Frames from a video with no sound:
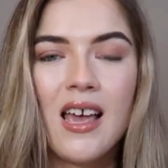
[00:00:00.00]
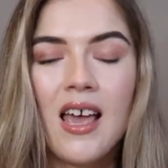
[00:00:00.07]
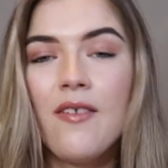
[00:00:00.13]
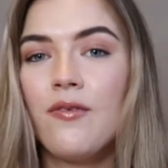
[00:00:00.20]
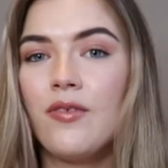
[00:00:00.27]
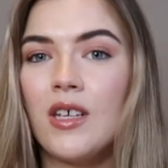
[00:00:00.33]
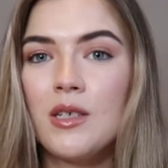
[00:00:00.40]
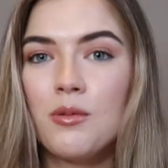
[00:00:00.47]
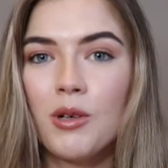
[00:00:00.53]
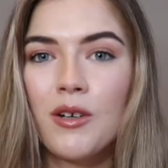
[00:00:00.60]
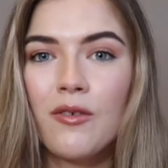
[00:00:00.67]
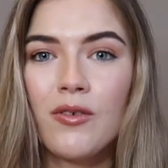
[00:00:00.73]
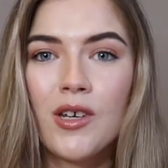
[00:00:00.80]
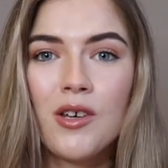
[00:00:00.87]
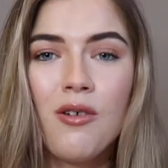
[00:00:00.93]
If these
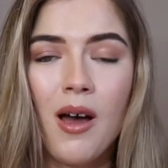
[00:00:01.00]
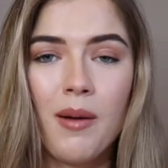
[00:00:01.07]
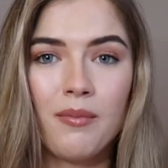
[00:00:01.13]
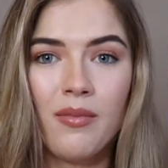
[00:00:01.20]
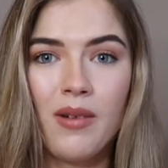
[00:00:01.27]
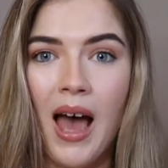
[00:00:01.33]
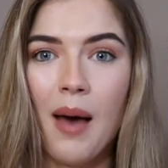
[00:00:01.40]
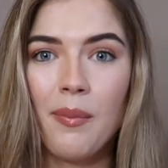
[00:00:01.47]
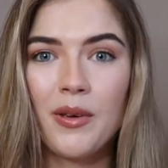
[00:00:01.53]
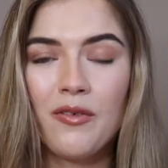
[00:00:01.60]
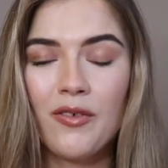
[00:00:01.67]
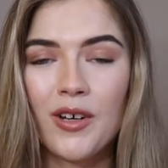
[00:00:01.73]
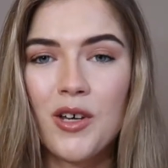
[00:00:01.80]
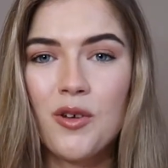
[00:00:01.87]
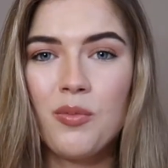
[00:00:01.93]
work for you, I'm happy
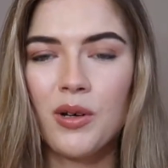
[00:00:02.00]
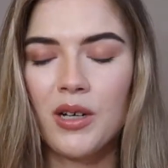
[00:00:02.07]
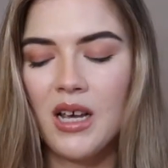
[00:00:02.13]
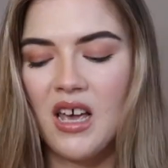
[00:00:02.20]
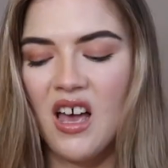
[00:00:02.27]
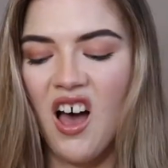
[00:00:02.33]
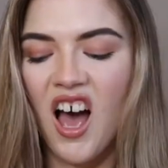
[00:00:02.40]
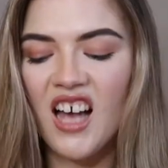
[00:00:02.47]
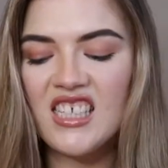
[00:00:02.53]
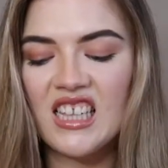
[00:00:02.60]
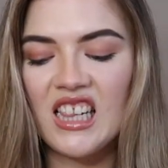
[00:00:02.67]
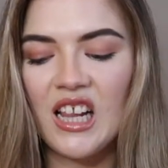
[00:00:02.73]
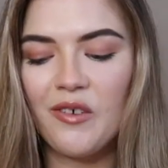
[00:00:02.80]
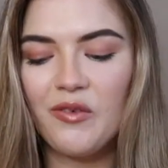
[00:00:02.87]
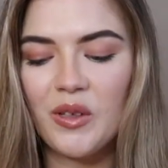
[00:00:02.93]
for you, but I
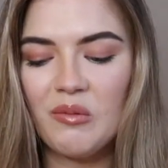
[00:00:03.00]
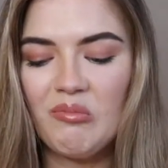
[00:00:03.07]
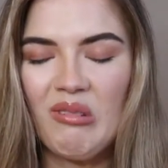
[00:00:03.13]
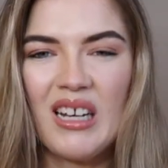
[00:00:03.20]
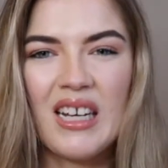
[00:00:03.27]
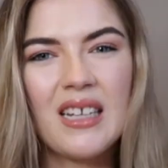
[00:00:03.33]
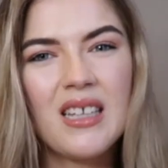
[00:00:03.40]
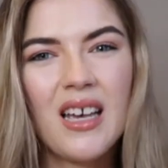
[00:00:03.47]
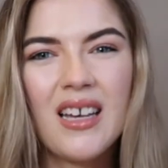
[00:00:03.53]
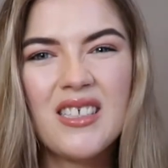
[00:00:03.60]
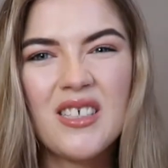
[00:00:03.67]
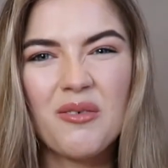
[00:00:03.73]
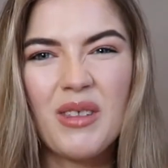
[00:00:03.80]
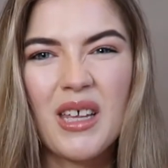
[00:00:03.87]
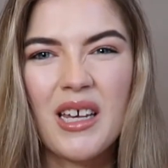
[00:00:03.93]
didn't love them and I
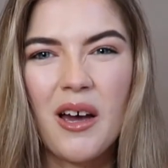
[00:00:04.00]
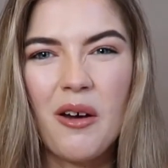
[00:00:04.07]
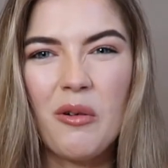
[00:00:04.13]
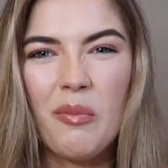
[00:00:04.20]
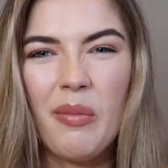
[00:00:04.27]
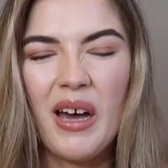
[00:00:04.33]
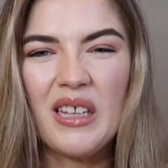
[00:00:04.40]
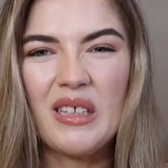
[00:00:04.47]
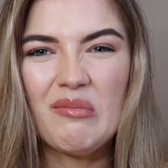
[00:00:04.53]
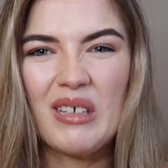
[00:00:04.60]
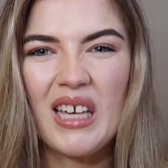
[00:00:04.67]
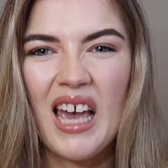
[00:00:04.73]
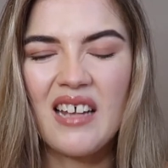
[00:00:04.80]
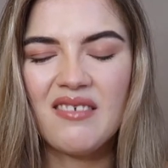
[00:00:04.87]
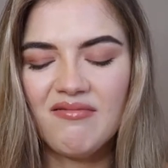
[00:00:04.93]
don't think I would buy them
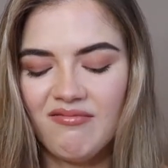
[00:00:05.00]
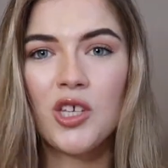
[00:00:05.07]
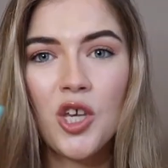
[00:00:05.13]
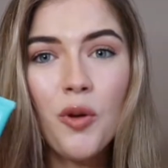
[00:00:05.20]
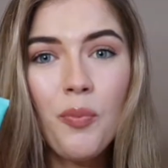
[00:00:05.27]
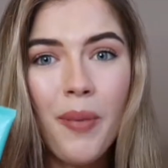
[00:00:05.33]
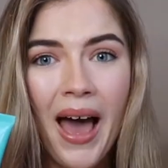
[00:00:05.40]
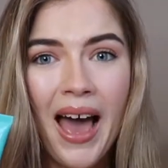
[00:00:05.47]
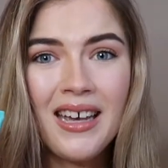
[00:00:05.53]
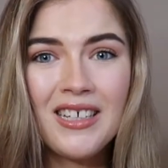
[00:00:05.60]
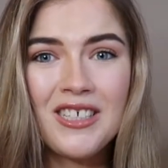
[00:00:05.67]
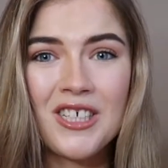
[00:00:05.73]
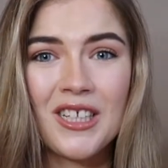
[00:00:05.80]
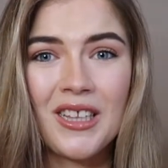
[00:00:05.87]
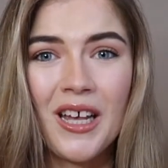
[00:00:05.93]
again. Cute
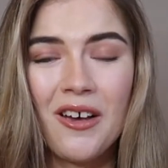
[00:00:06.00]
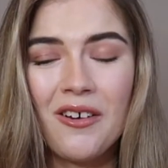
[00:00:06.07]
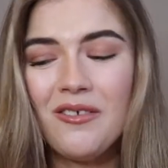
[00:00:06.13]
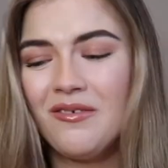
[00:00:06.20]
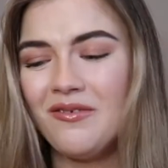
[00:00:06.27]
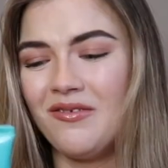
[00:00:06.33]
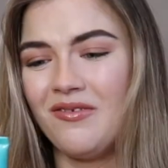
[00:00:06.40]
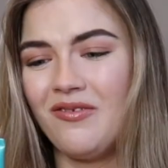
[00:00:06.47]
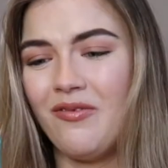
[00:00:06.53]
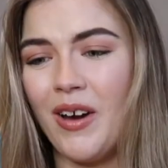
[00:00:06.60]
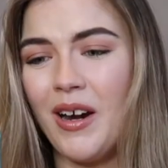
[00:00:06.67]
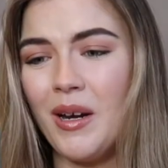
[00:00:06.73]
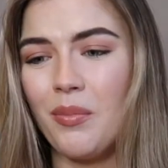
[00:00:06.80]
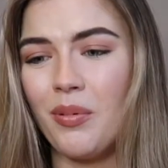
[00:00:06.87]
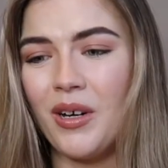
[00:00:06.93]
packaging though,
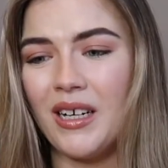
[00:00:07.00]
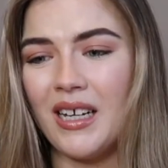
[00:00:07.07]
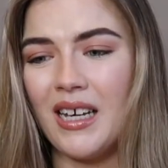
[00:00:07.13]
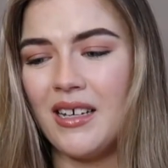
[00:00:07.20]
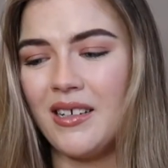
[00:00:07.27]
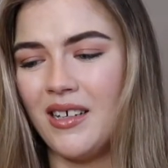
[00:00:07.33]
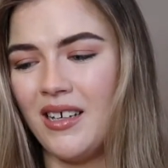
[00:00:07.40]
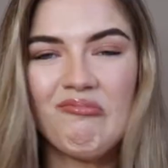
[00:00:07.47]
very pretty.